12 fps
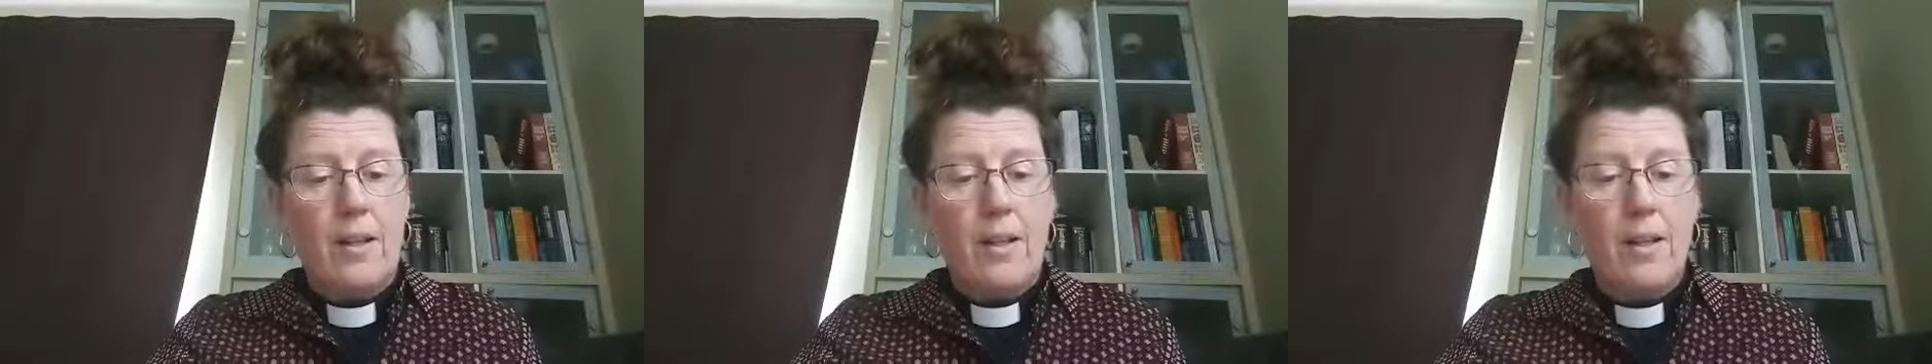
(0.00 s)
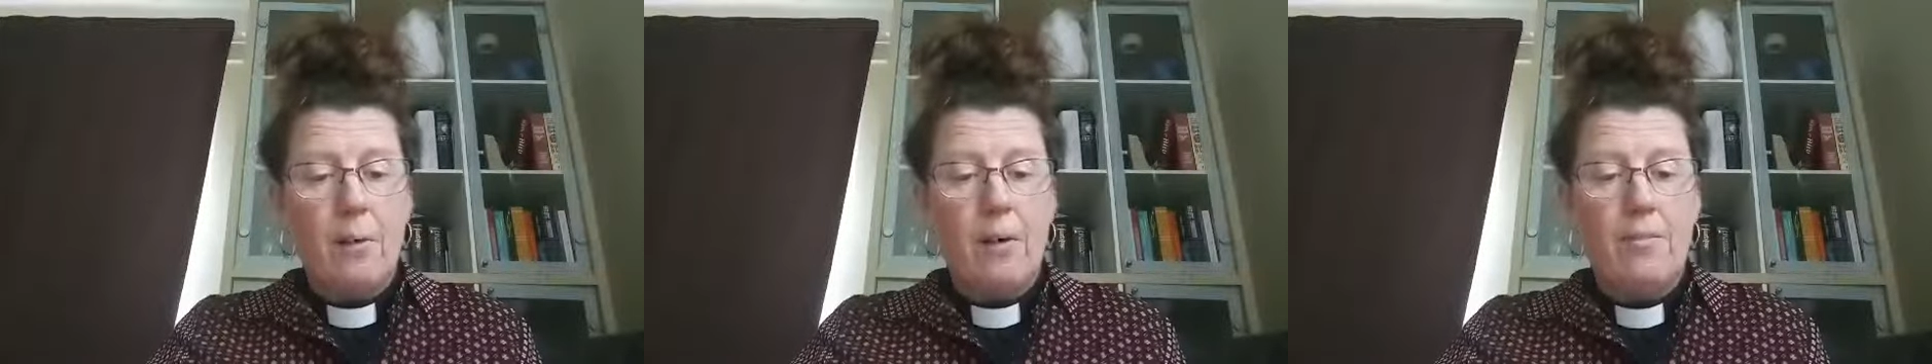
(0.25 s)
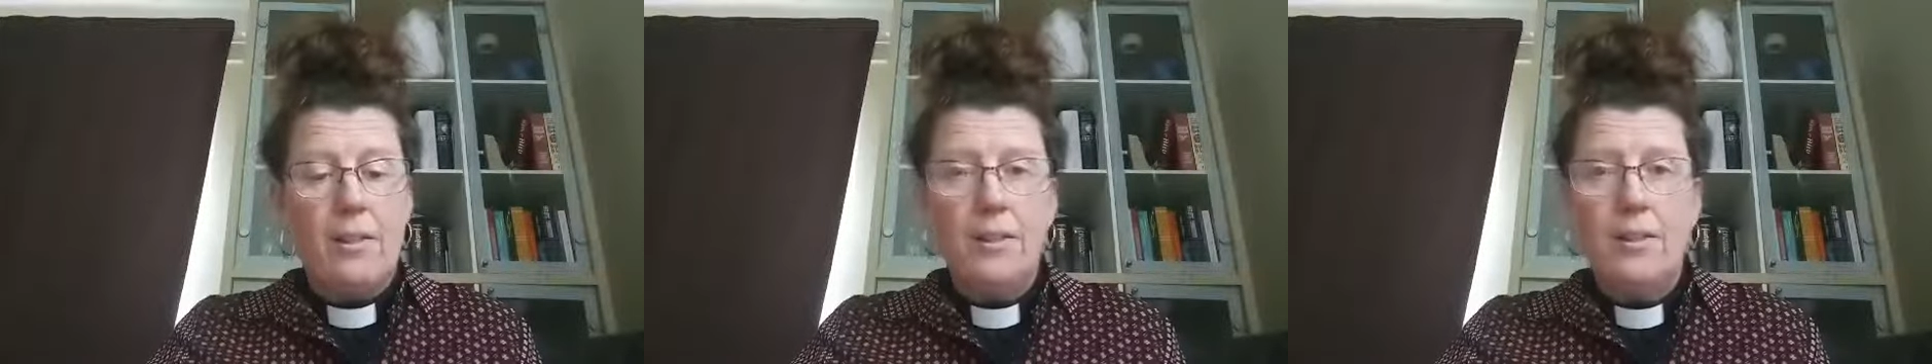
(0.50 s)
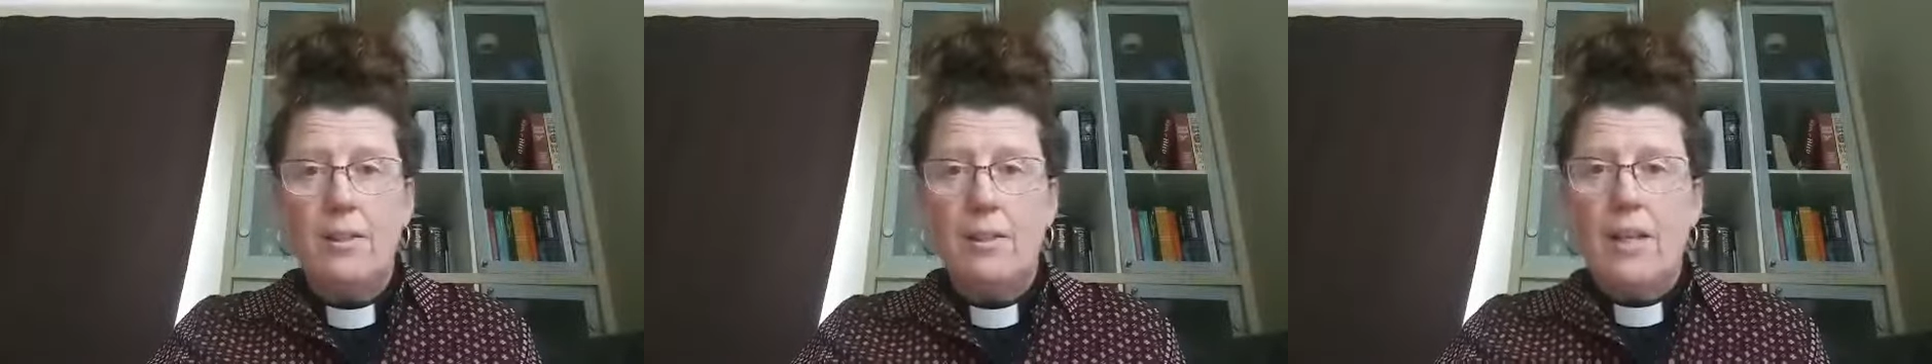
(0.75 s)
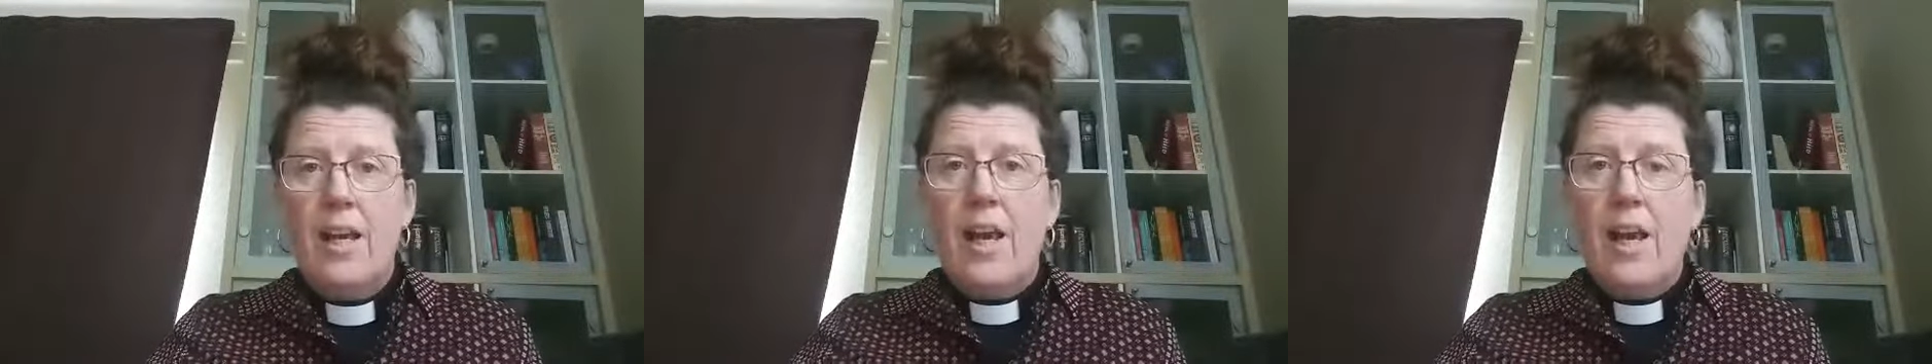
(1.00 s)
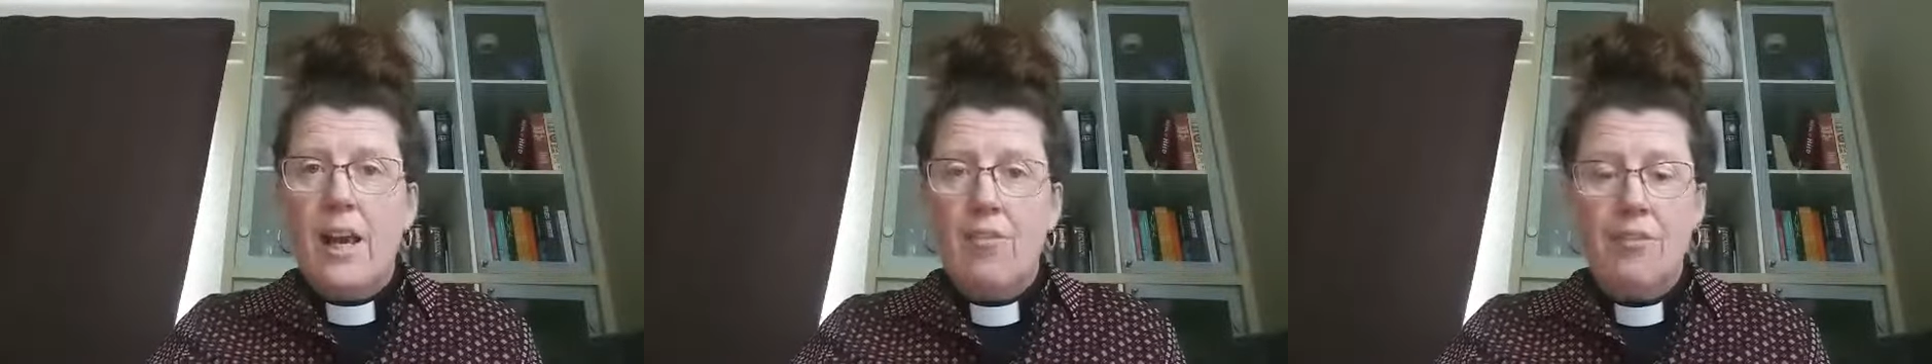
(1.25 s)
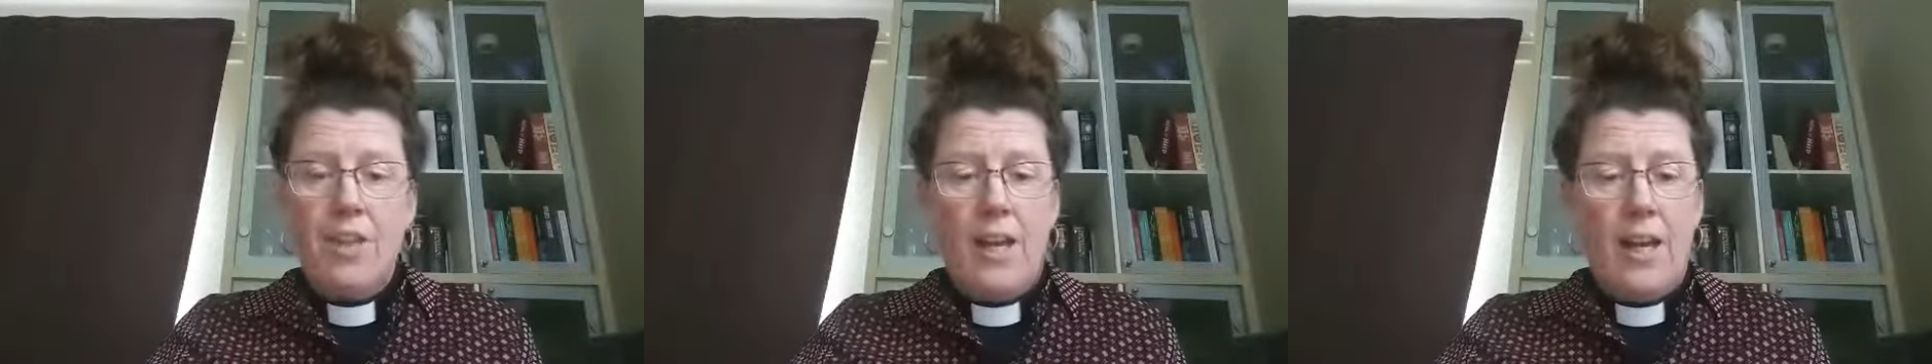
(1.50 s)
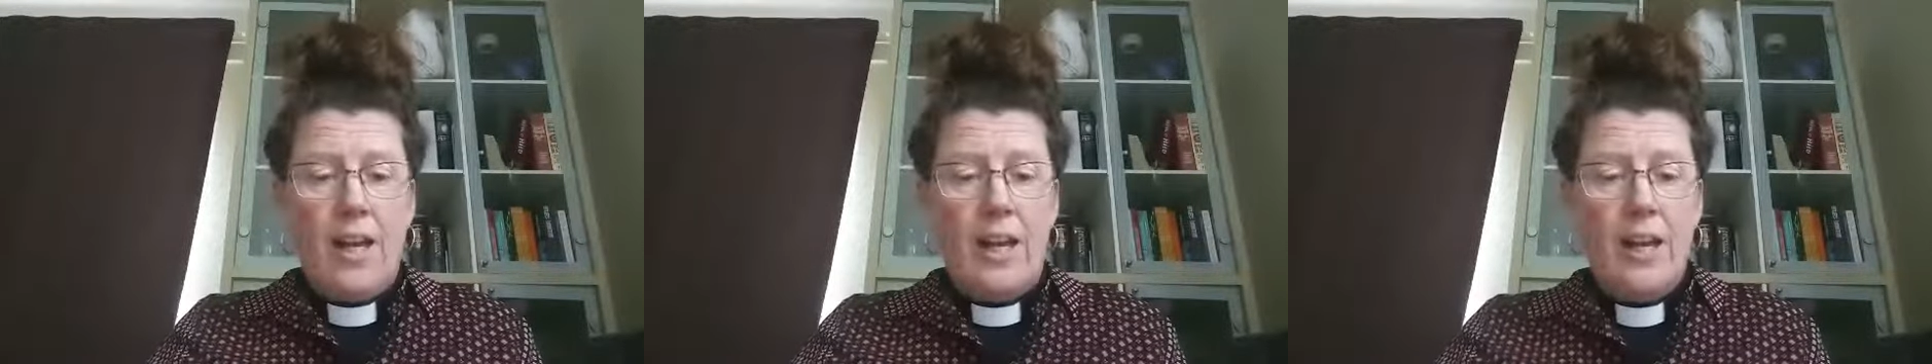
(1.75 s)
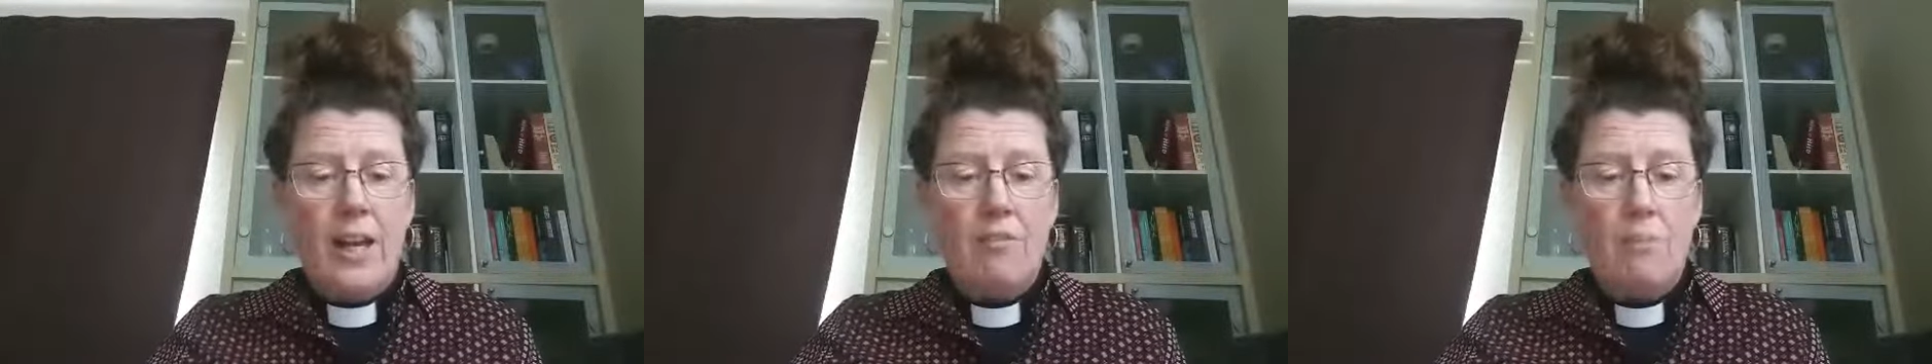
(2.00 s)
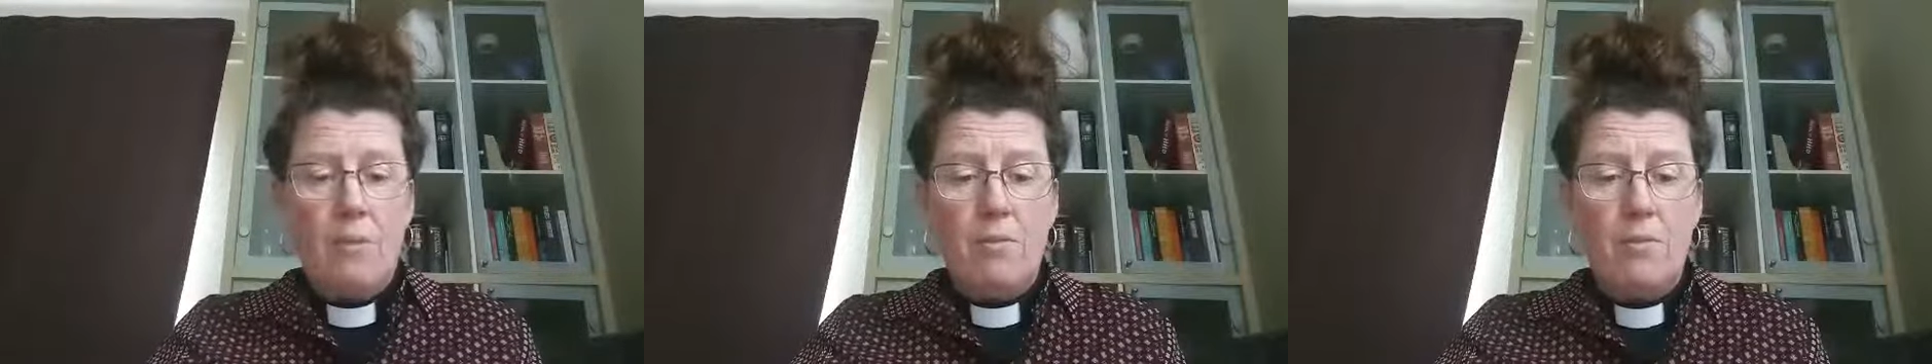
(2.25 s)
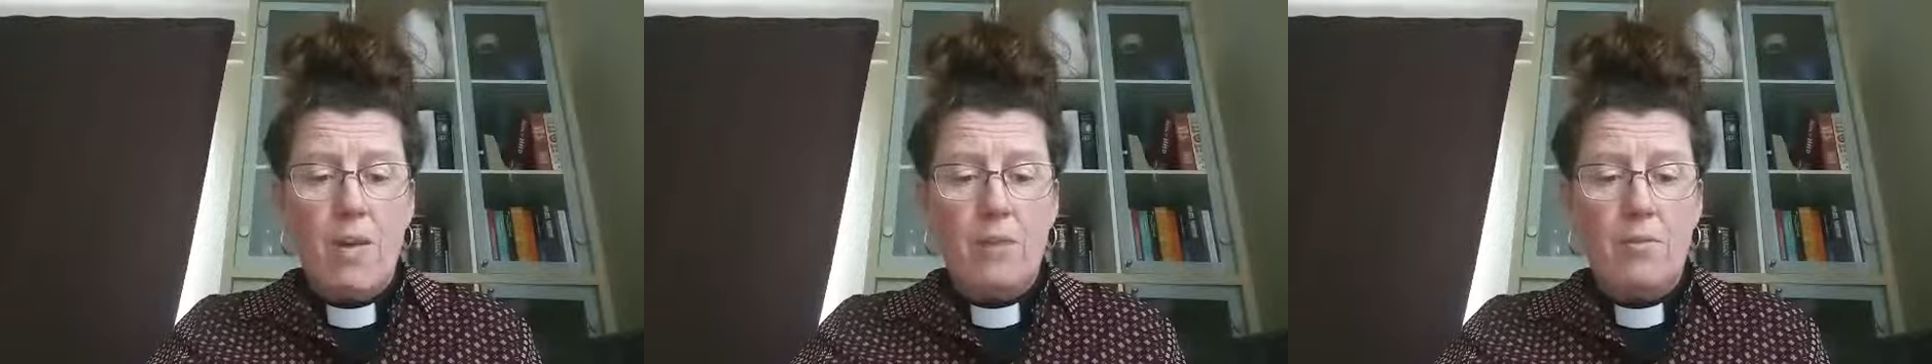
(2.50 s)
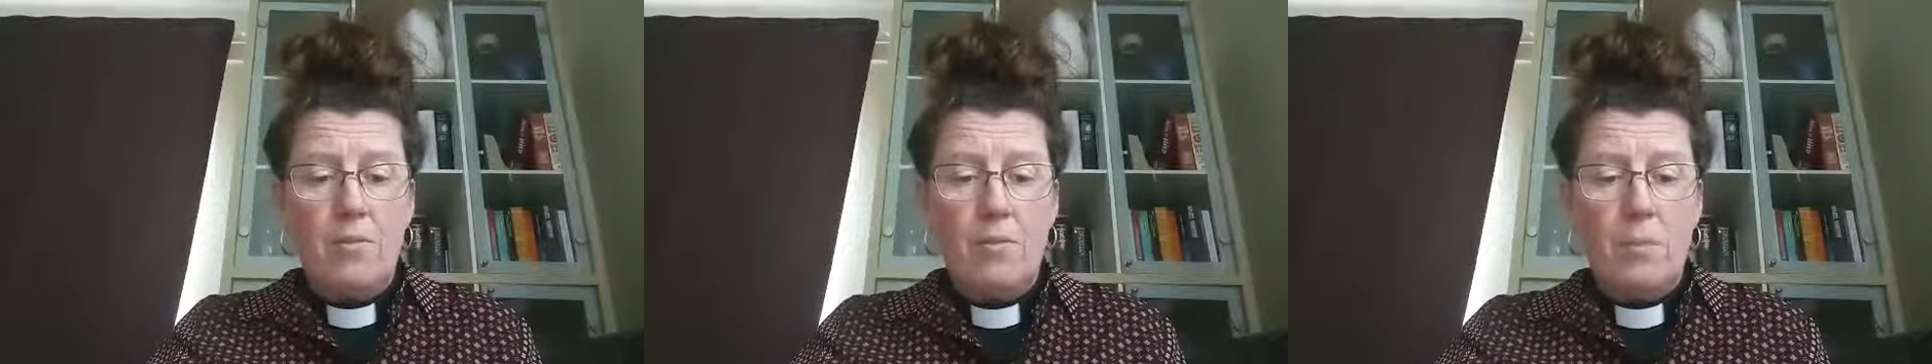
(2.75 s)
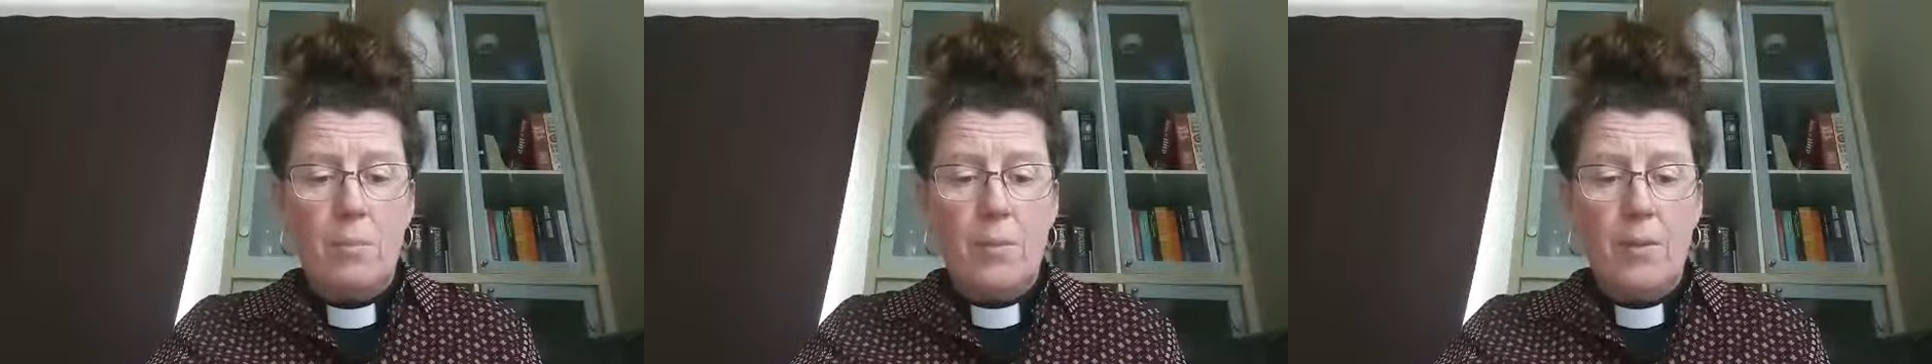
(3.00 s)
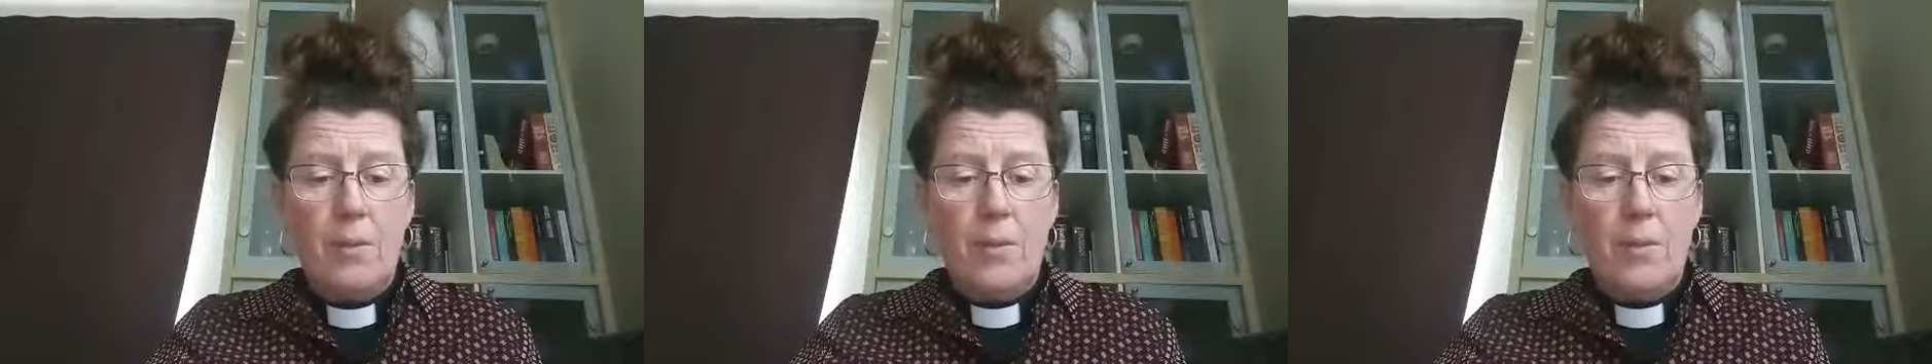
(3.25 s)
However, after I have been raised up,